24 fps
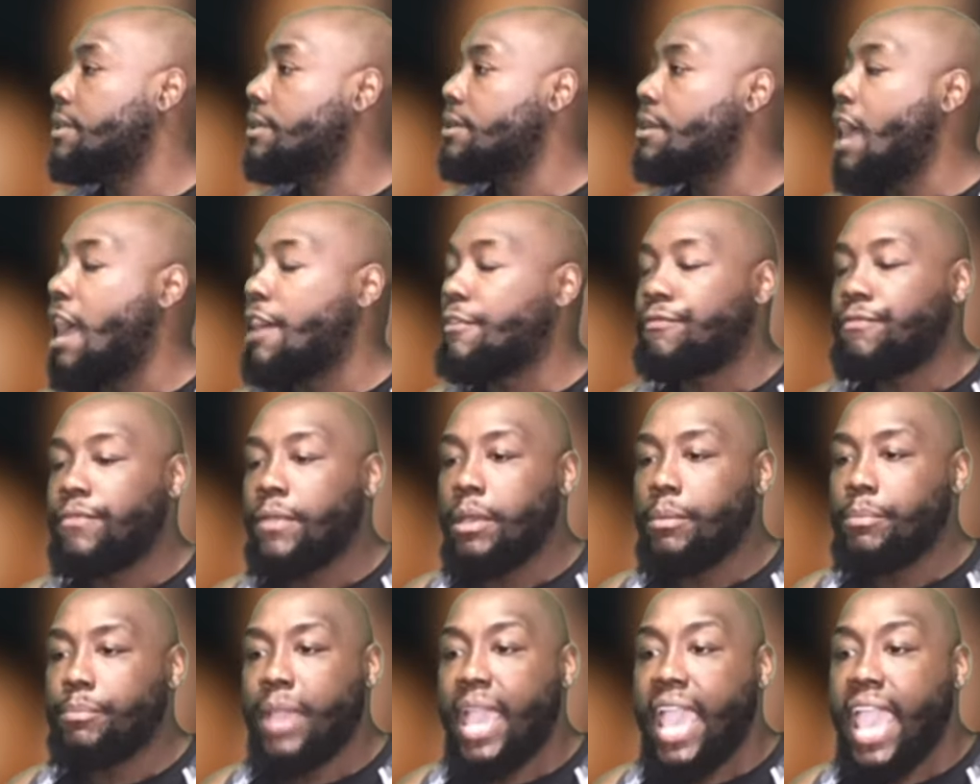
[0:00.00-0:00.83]
I
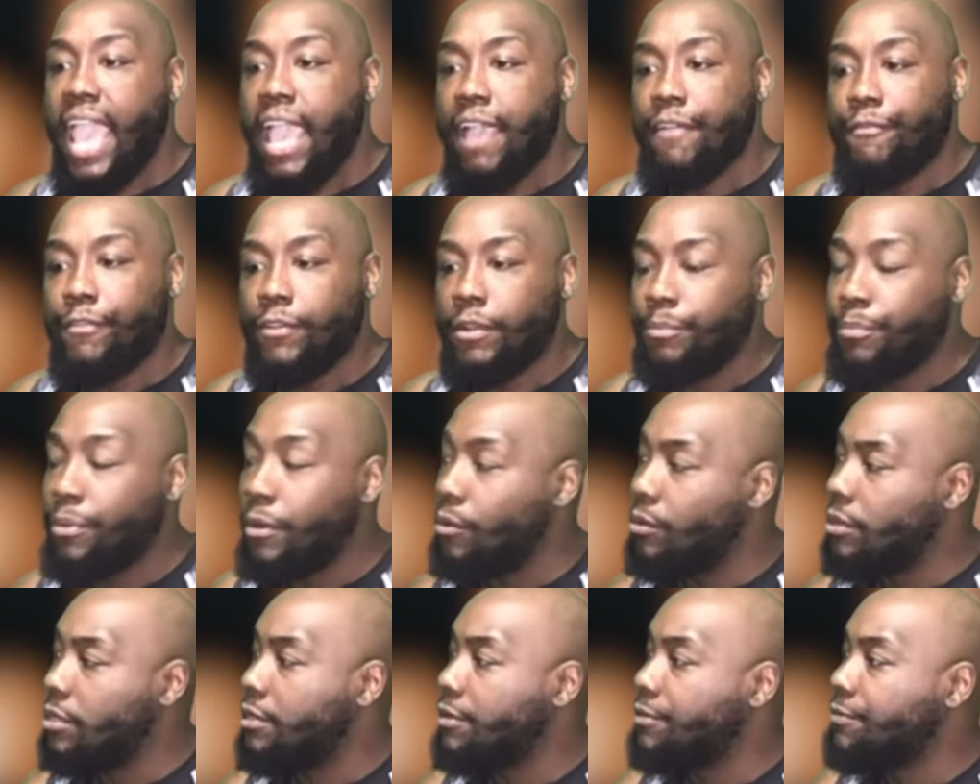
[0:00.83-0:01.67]
felt bad for the
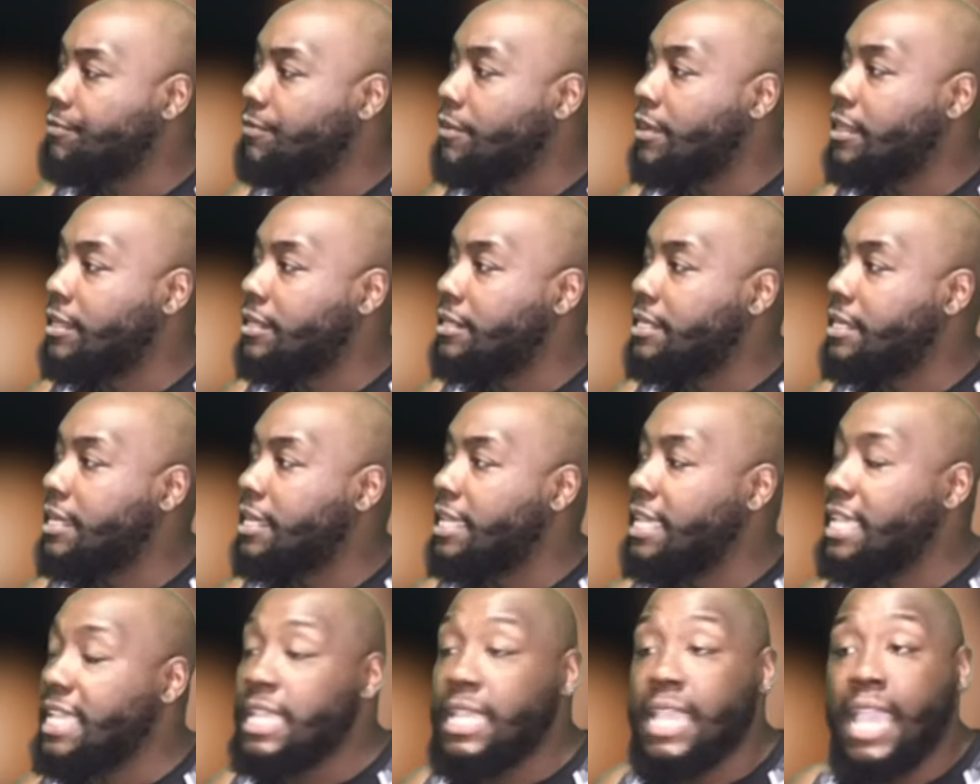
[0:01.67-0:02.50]
poor little fella that
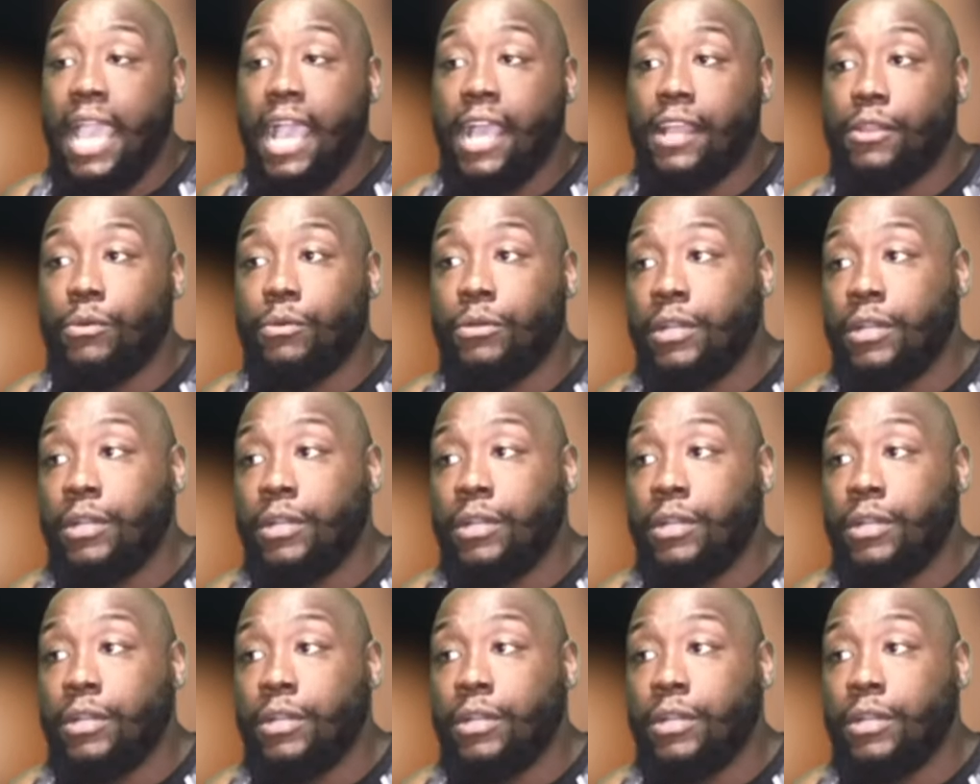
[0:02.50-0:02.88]
he ain't had no